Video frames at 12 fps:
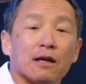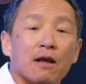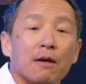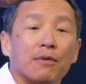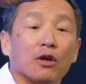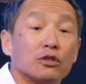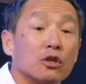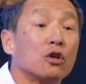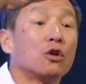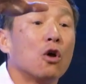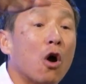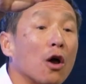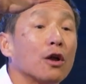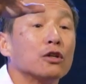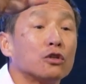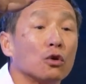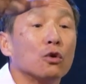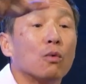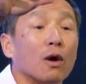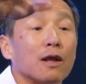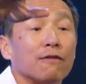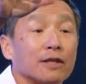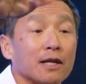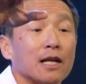because you've got to do
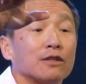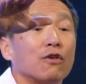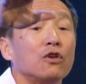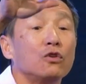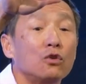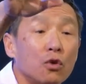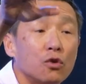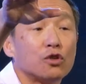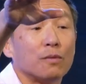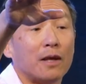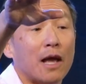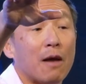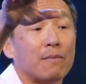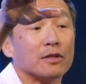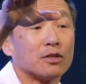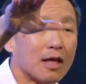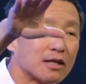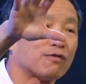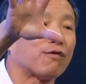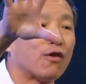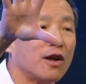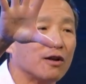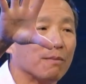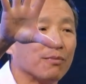whatever it takes for you to be happy. So that's
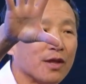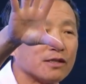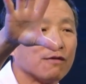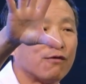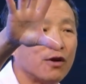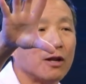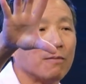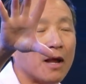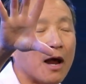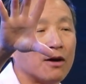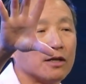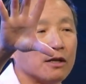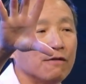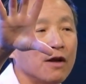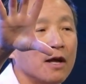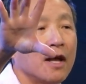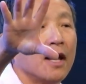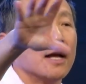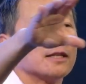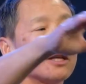freedom. That's the freedom narrative. And so